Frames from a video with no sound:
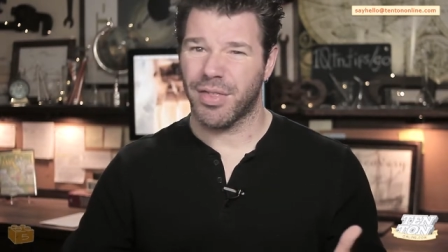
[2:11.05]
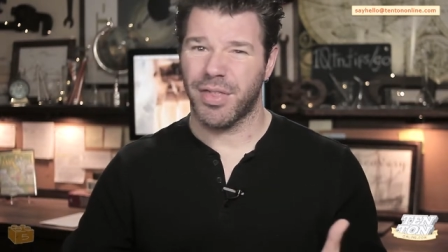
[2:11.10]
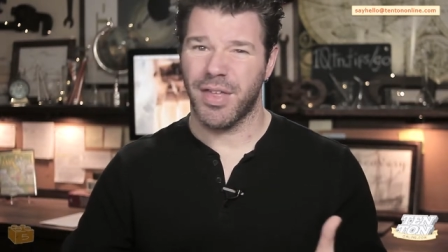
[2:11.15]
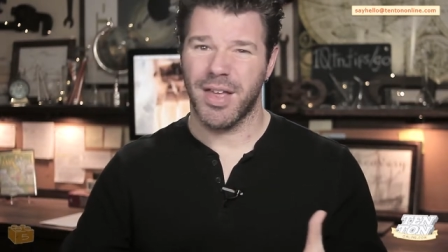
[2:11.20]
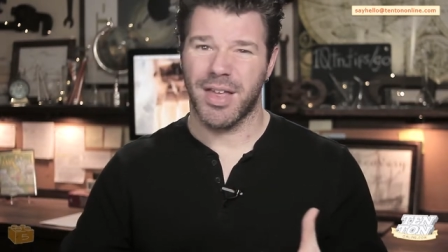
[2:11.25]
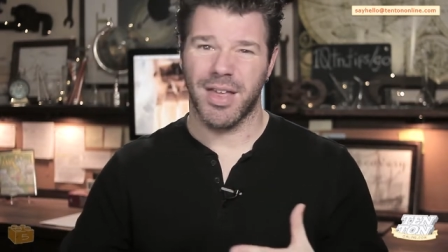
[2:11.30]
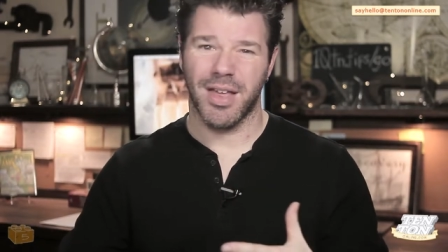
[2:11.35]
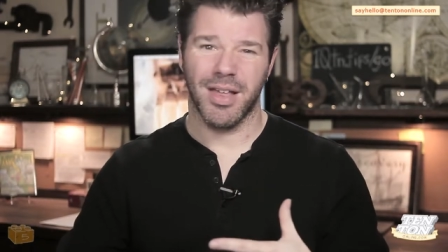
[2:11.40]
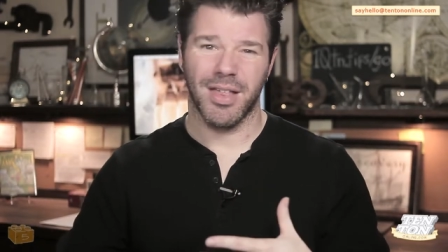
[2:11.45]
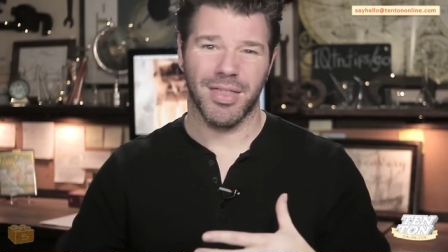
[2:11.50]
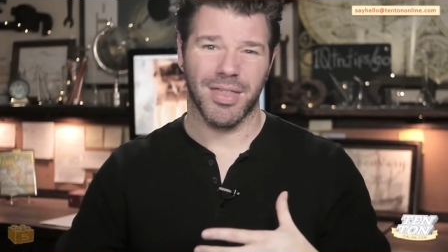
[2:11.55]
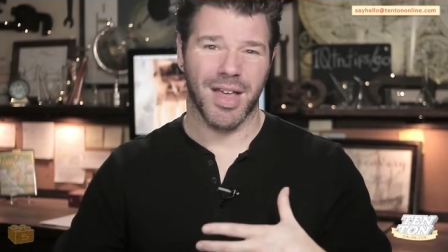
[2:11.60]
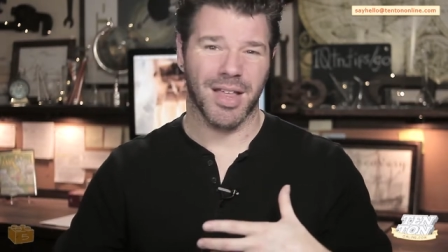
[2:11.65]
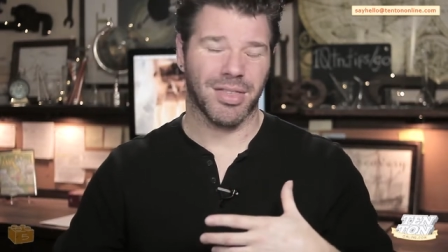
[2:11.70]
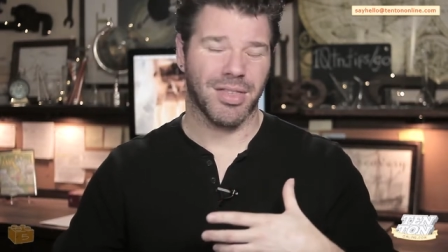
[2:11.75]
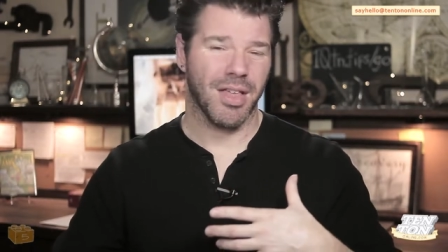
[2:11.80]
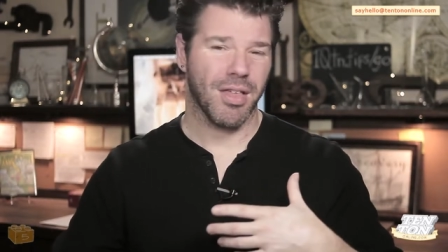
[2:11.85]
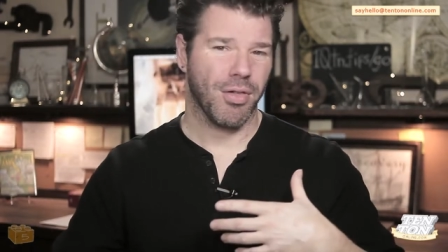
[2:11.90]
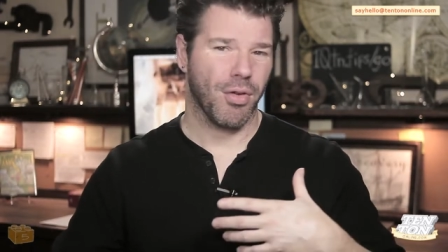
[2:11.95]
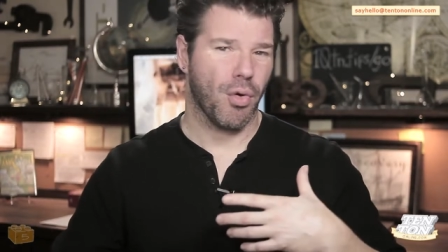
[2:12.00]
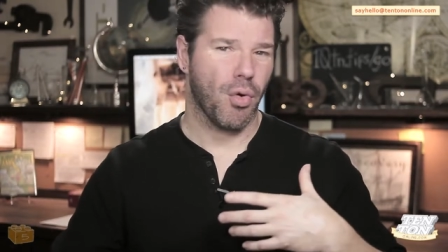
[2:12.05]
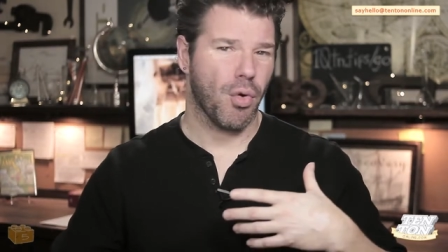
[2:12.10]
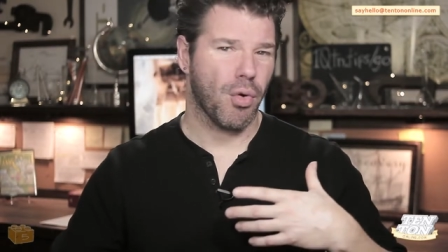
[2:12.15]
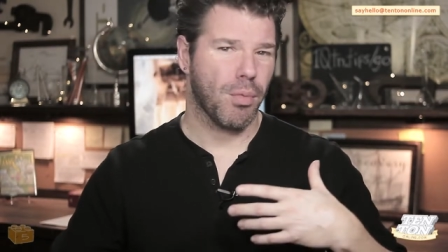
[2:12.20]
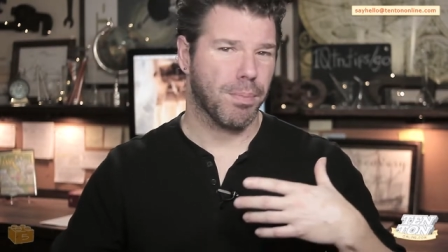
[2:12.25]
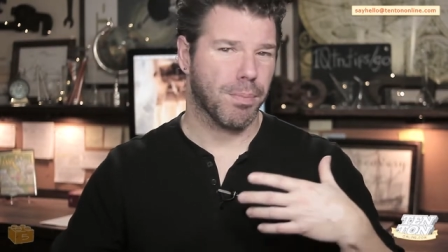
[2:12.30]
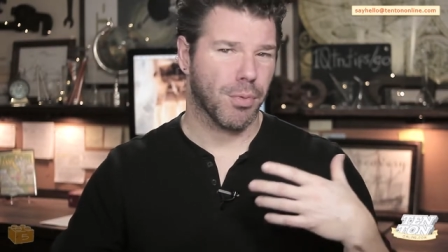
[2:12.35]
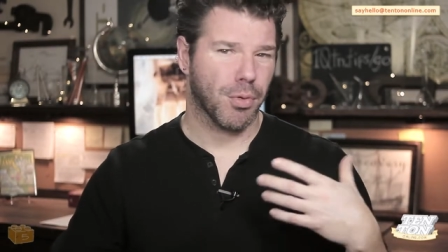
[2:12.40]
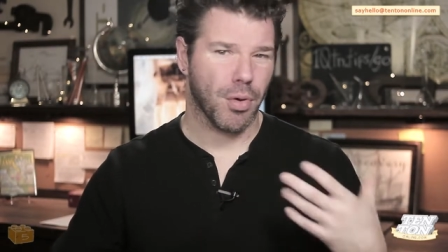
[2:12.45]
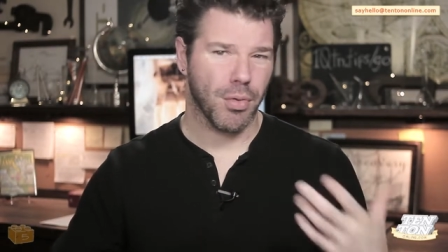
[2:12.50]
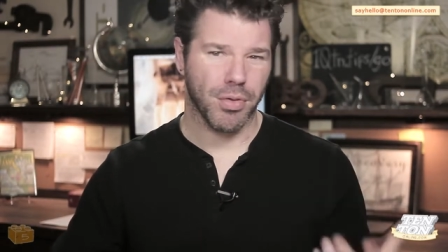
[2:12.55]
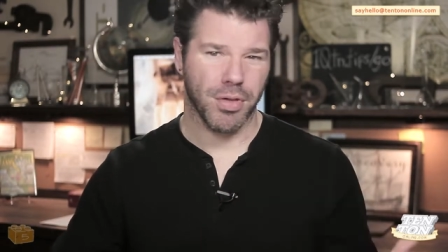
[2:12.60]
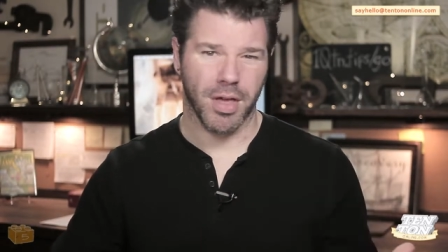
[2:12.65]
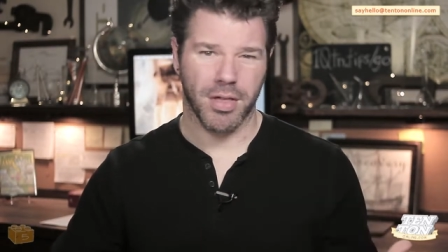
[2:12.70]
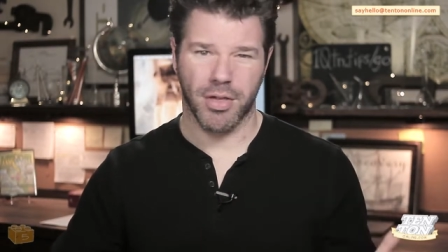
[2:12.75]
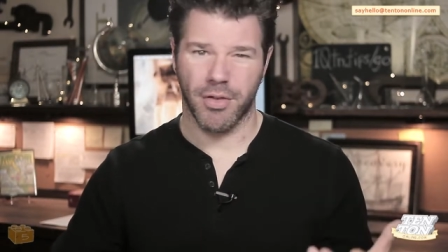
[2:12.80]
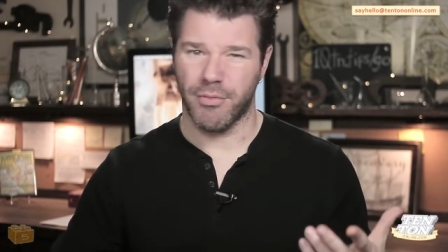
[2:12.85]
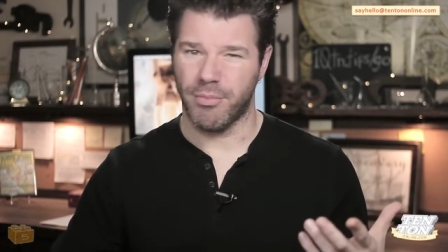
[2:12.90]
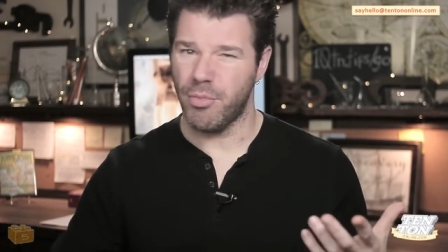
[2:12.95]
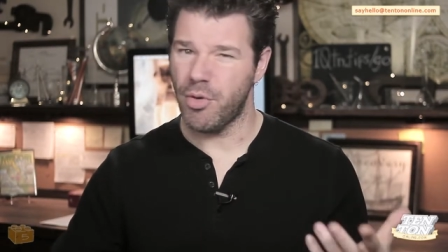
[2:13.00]
thinking that this whole
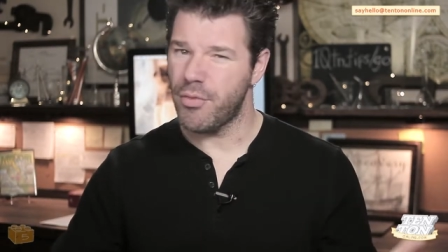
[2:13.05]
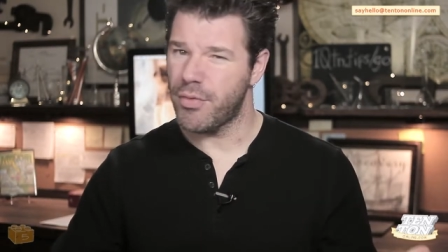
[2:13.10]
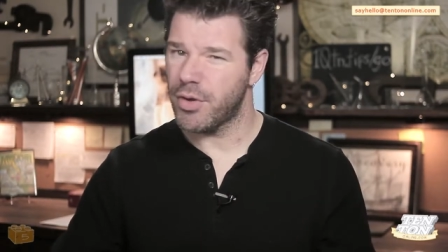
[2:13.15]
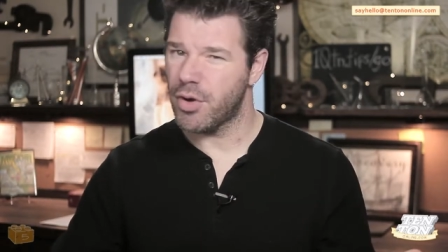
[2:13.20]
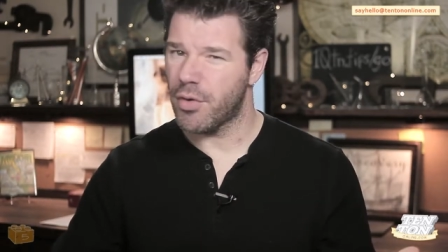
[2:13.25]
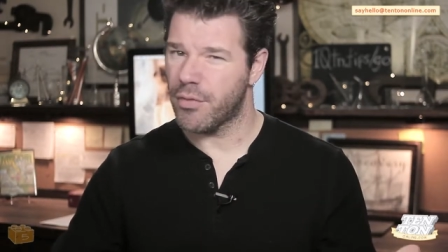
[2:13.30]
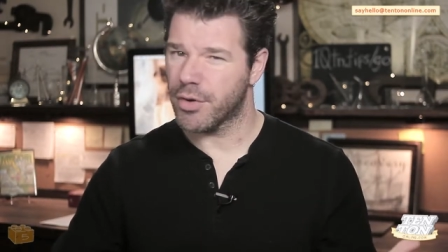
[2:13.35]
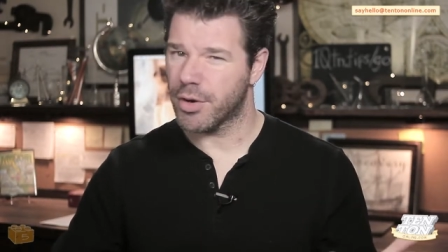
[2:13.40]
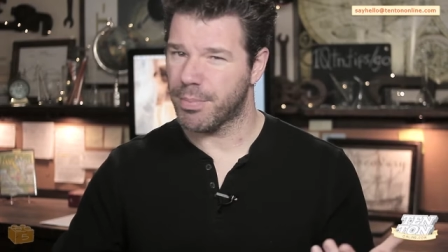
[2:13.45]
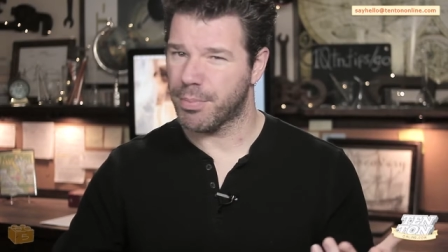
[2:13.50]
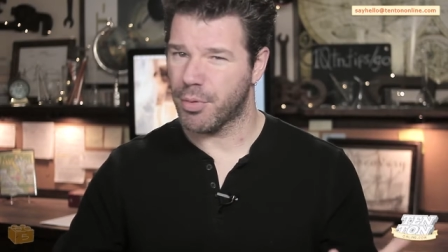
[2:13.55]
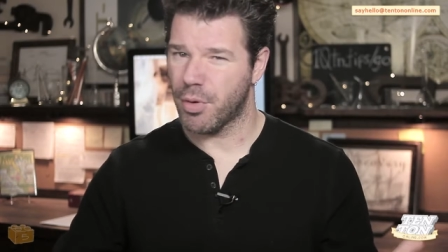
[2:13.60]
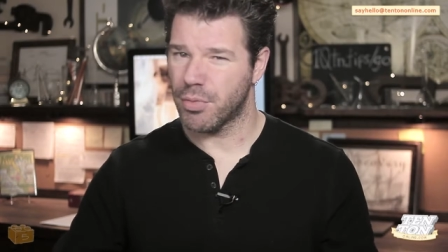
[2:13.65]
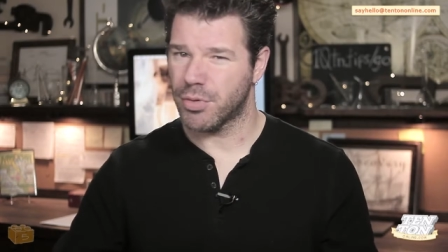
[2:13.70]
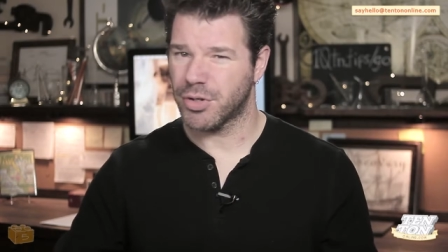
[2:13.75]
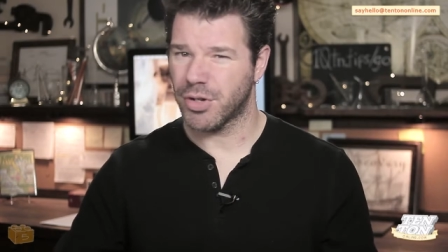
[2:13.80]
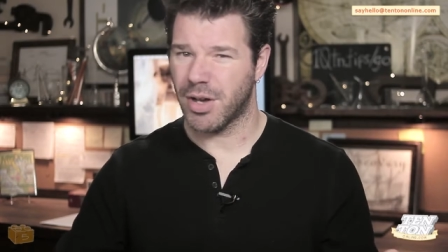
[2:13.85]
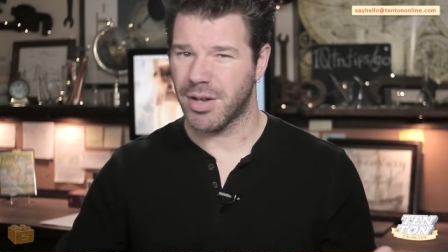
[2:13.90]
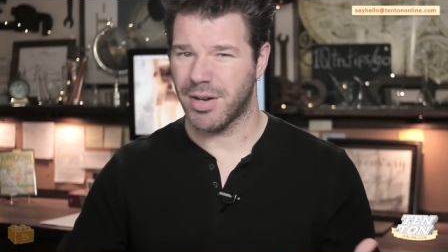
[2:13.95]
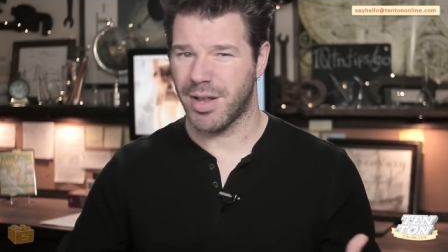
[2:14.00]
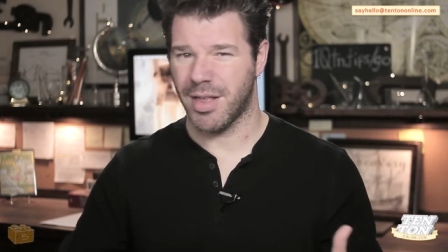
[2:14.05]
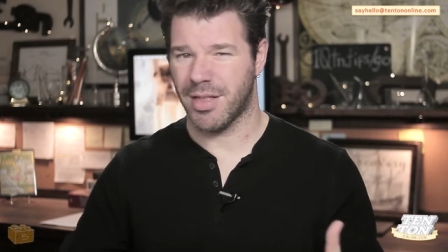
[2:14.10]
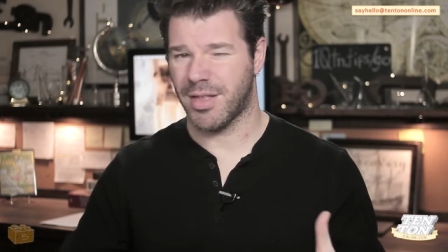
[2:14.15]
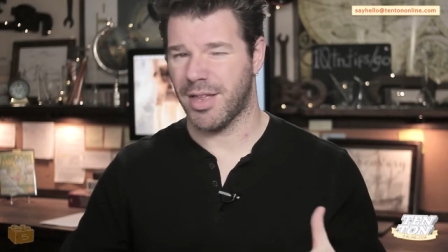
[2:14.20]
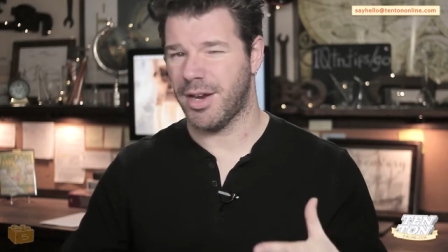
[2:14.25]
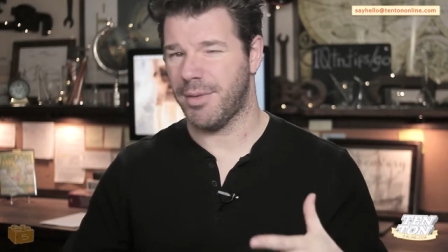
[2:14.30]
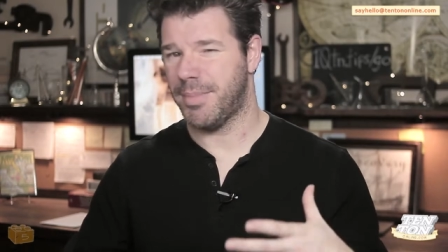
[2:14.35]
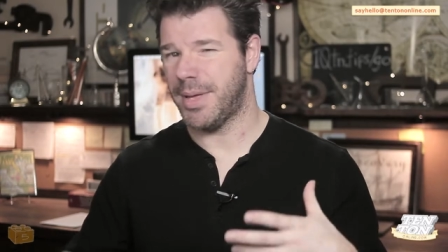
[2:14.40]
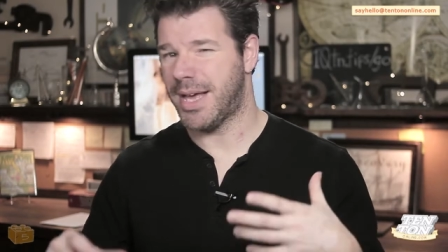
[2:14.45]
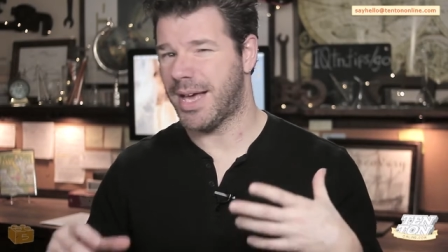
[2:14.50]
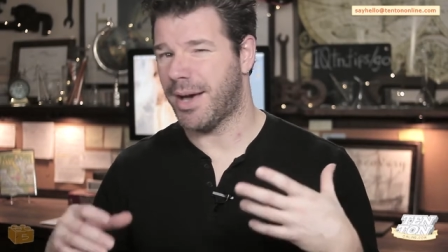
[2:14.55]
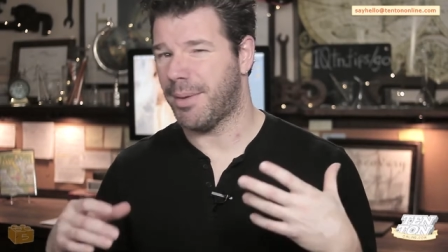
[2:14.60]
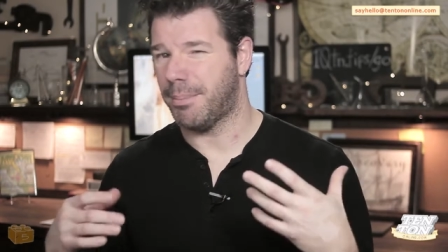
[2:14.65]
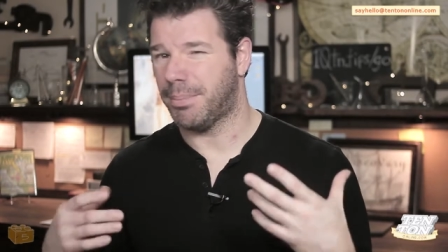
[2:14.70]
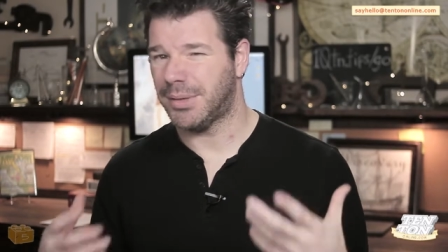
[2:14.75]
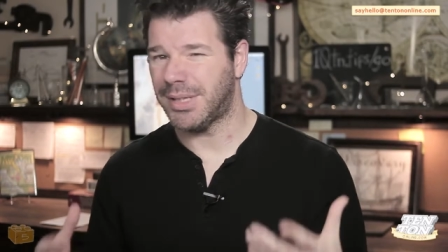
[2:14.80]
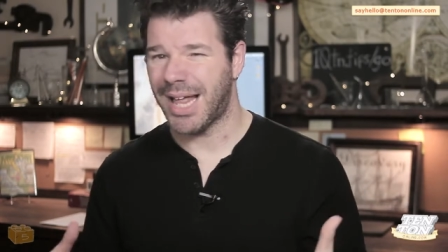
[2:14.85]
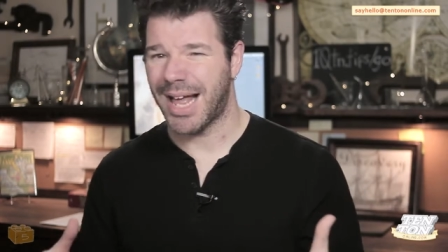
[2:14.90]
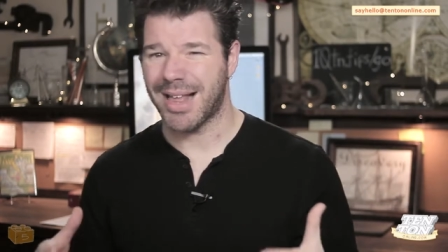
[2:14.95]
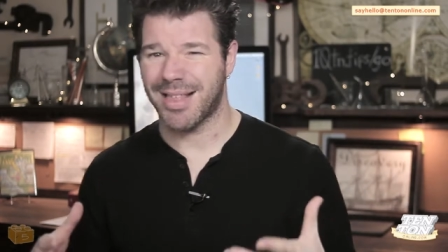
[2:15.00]
process of moving over to Proton is going to be
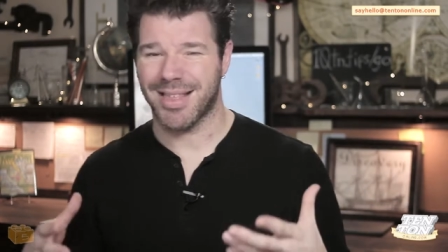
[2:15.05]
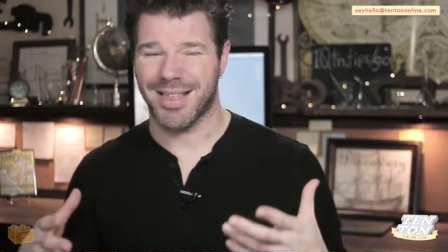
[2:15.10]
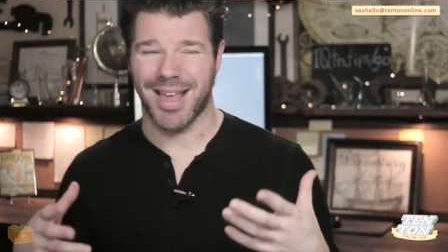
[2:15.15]
complex